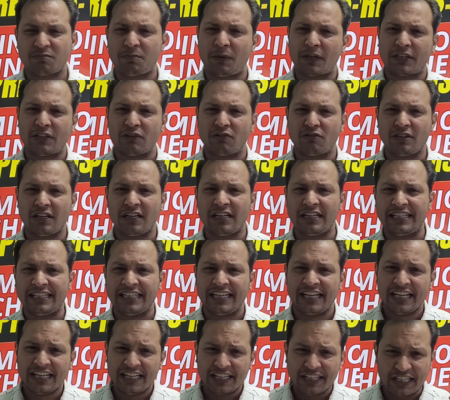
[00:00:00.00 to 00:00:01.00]

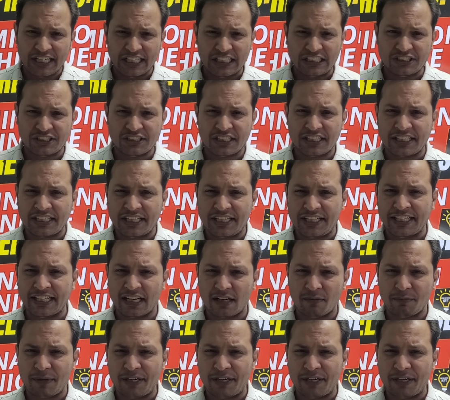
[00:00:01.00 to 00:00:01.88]
particularly ancient India,